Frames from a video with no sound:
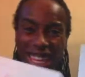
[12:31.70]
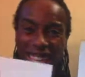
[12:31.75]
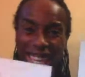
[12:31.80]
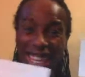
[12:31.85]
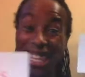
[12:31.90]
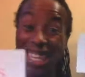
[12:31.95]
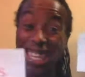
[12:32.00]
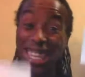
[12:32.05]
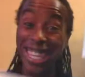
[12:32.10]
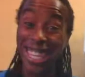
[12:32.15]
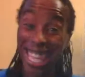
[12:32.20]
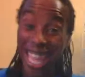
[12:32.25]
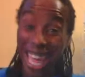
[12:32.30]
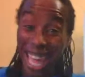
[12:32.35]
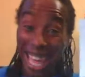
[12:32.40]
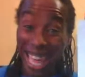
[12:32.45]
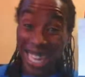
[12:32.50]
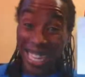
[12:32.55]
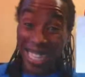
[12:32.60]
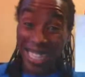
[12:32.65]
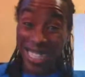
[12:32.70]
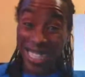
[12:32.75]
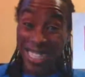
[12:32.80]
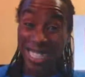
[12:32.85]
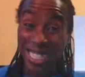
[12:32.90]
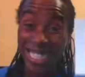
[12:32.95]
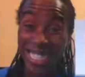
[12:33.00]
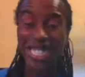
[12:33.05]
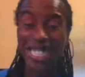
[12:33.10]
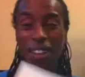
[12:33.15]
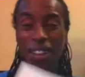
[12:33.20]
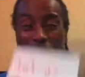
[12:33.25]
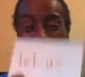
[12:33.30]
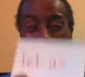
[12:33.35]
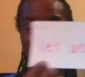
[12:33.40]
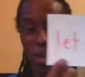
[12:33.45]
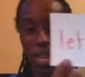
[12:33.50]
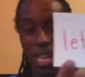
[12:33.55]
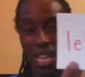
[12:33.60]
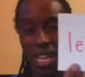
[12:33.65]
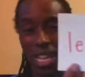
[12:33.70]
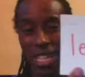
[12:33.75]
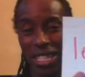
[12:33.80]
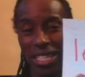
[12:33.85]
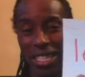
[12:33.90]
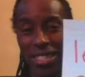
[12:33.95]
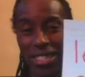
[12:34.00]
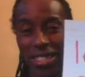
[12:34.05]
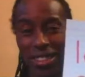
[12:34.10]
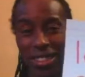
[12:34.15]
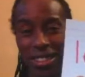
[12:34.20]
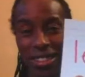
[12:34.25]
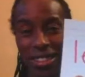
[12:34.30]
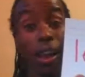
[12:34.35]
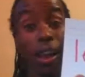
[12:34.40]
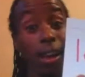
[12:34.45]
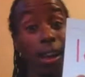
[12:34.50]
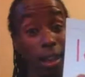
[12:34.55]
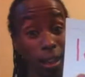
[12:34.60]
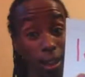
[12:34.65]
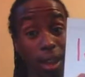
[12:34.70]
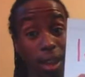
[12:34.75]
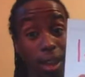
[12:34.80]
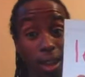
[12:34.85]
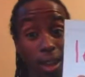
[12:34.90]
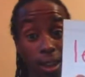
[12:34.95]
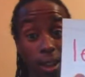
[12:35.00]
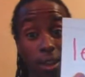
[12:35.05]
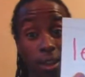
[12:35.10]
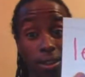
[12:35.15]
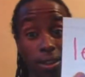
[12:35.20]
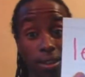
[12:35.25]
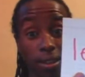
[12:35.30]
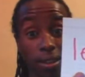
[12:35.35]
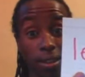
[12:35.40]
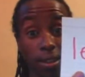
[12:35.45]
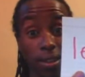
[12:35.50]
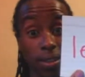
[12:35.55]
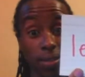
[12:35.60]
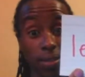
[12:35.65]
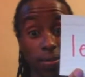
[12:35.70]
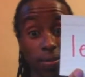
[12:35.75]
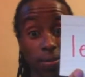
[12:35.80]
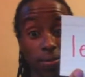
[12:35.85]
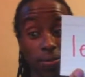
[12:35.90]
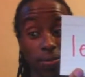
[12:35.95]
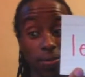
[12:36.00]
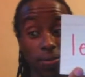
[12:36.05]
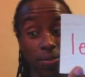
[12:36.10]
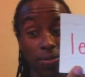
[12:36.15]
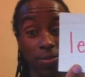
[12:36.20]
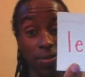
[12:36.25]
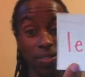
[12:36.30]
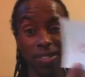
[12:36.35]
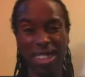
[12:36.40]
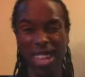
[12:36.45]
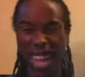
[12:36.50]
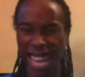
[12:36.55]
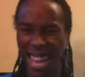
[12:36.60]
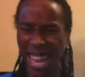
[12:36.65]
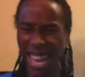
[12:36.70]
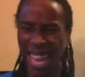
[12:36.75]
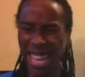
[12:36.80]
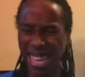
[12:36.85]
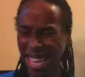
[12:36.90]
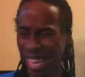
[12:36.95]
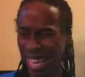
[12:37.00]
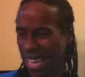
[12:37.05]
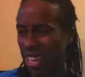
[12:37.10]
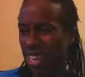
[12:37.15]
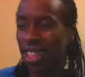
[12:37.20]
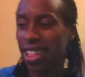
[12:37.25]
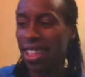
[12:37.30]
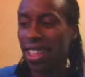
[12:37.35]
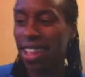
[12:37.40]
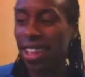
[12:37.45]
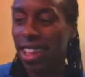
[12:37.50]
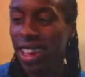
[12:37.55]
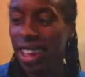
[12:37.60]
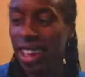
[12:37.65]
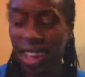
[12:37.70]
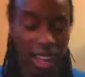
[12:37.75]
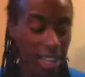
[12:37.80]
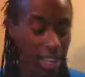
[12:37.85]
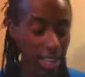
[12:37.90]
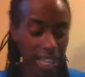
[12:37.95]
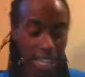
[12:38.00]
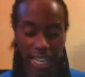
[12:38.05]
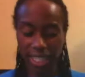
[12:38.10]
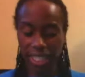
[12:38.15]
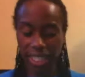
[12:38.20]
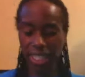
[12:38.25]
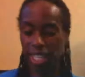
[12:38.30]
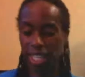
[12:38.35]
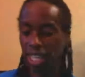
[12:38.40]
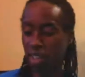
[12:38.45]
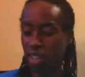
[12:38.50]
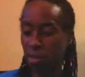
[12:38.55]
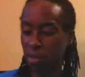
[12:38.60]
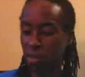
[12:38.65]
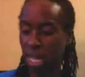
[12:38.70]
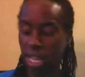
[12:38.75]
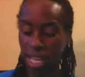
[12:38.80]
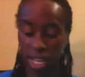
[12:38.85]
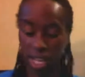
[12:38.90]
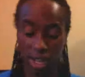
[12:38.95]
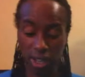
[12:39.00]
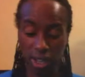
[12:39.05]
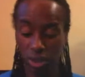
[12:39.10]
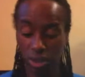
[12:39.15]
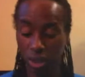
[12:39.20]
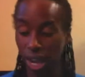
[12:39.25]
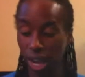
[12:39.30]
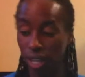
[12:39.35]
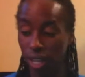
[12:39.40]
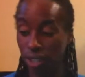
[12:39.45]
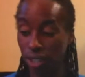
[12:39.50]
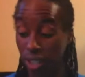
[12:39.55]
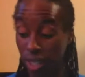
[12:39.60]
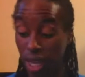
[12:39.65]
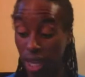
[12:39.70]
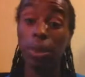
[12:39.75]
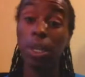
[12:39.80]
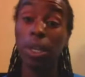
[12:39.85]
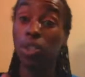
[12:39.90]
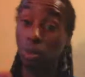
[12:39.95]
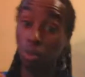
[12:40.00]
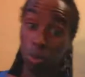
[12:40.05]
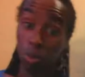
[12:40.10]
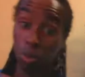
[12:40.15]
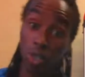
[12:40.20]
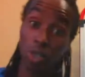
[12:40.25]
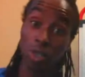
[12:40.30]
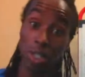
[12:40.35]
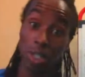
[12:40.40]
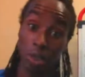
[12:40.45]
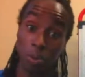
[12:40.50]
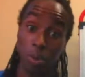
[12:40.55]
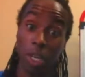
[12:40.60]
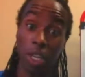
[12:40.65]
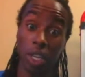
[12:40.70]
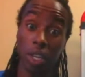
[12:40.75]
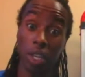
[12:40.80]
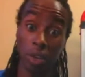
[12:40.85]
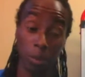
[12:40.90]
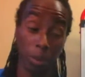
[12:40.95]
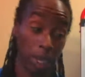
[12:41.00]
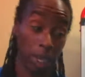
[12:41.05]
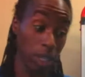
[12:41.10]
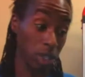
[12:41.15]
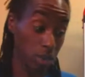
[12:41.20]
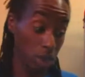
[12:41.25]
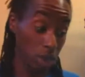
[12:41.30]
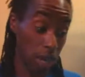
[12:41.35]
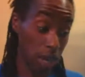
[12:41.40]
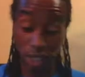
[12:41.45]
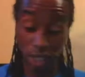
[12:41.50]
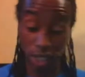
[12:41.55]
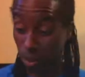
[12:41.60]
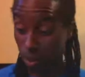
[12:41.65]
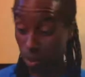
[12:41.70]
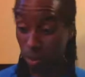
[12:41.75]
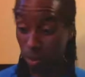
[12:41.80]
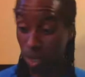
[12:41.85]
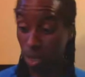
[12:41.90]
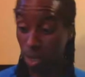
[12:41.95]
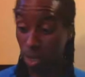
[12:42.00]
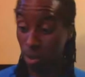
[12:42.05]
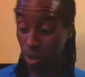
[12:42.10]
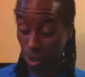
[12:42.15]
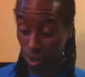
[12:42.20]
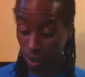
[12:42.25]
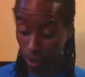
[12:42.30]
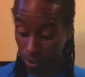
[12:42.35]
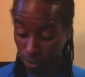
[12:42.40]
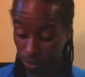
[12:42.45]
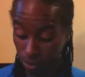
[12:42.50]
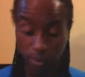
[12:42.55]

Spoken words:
Let's means let us. I like it. Let's keep making contractions. I bet you wish you could be here to make contractions with me, don't you?